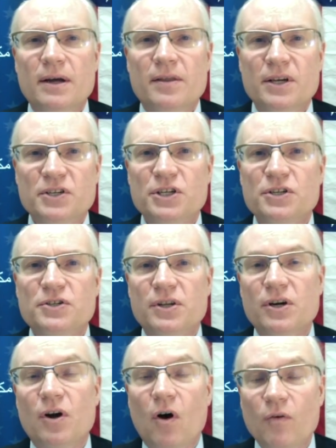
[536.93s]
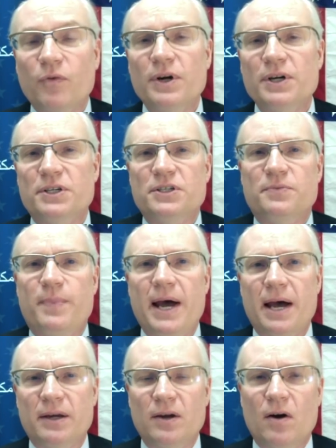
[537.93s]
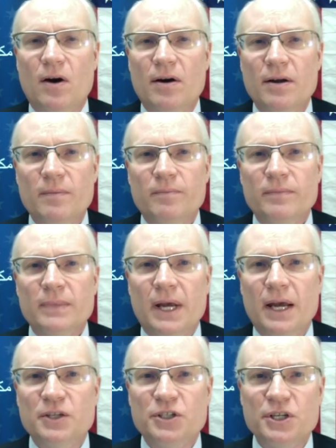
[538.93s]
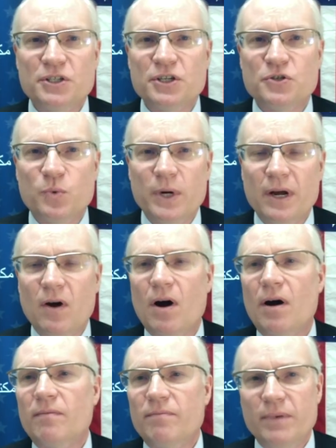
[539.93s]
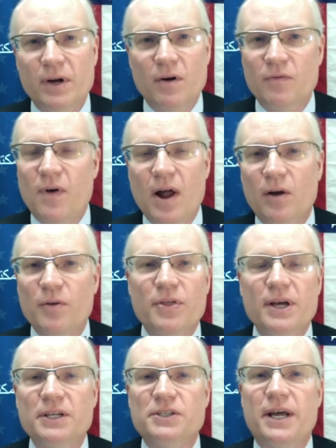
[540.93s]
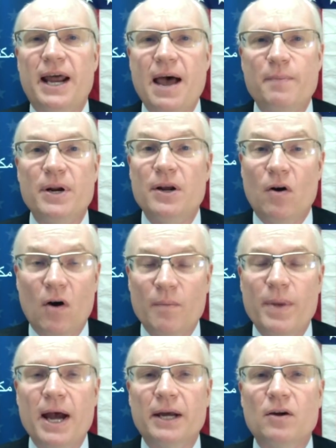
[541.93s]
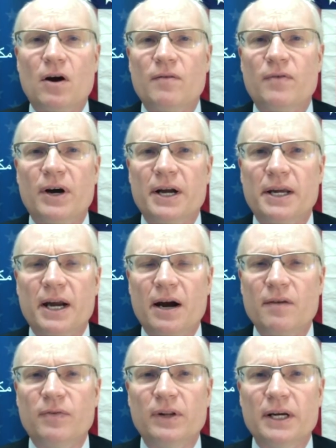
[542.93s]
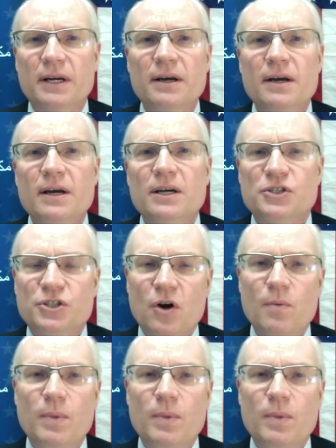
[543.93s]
this is the Gulf region's backyard. And just as we are, you know, follow things that happen in our backyard very carefully, so